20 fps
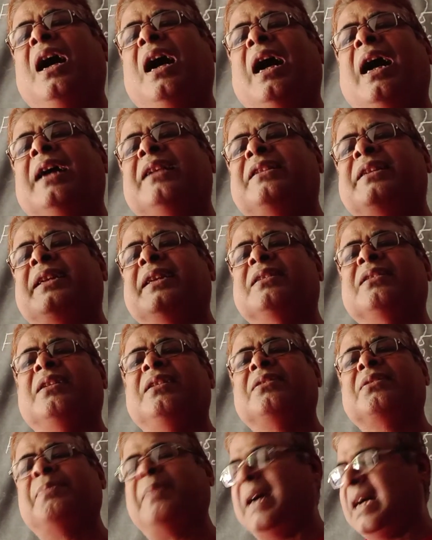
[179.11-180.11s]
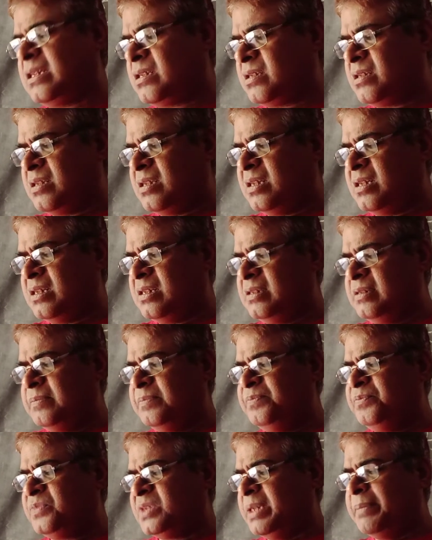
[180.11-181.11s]
As a result, first the
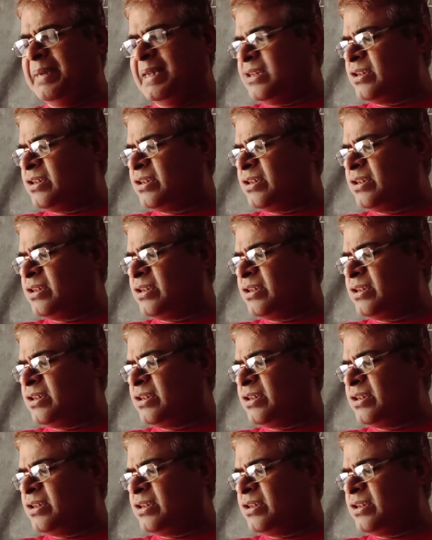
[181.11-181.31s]
event